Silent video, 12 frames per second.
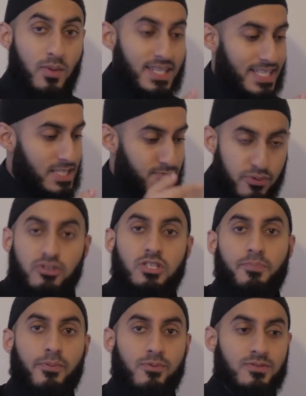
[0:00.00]
with these
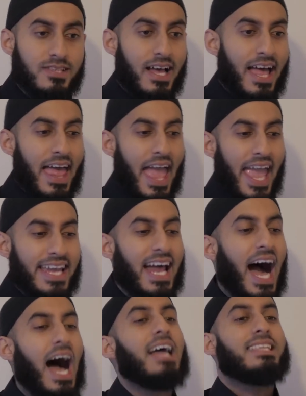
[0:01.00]
principles in
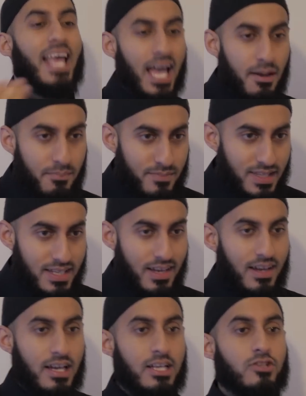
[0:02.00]
our attempt
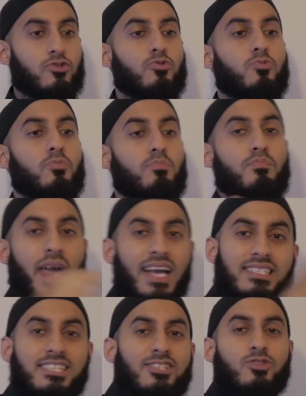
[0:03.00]
to
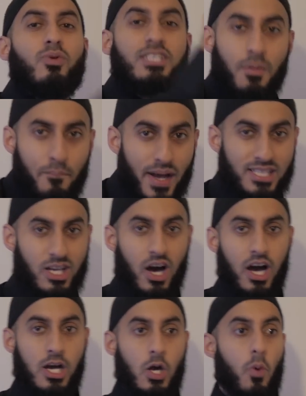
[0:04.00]
make the situation
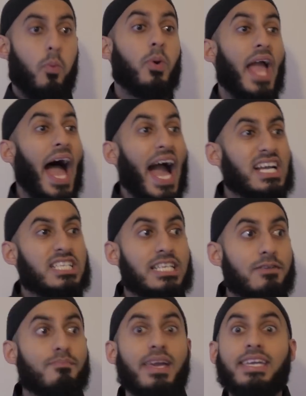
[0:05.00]
better, we
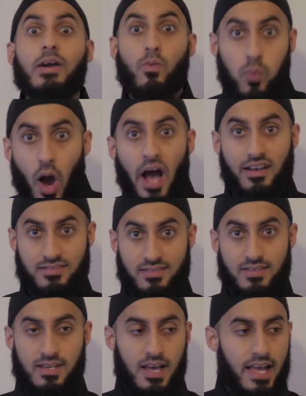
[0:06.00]
actually make it
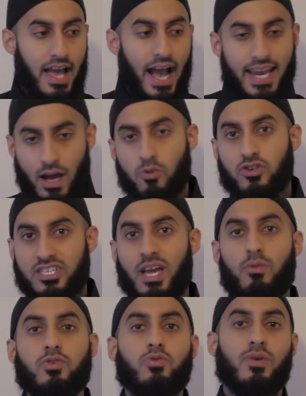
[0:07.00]
worse. And I will
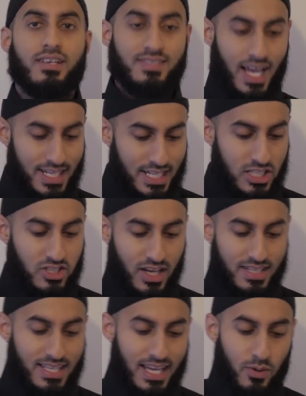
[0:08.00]
share with you exactly,
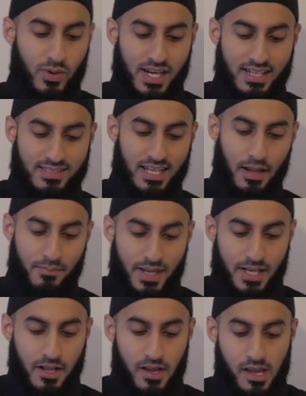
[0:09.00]
inshallah ta'ala, what it is that I
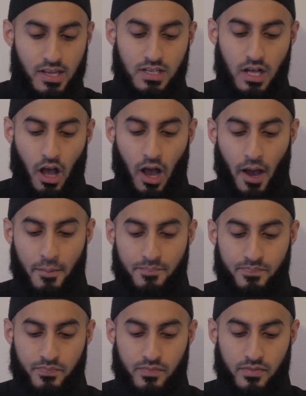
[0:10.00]
mean. I